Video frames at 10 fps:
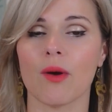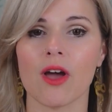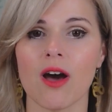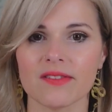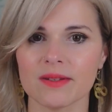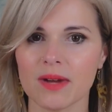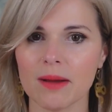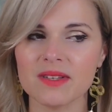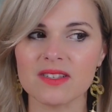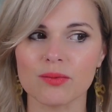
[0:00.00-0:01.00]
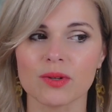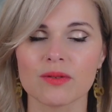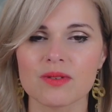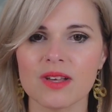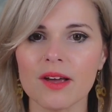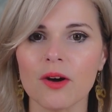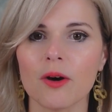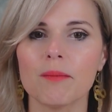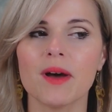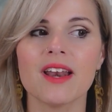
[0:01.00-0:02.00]
off. Sometimes it's real
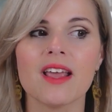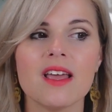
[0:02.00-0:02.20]
subtle, but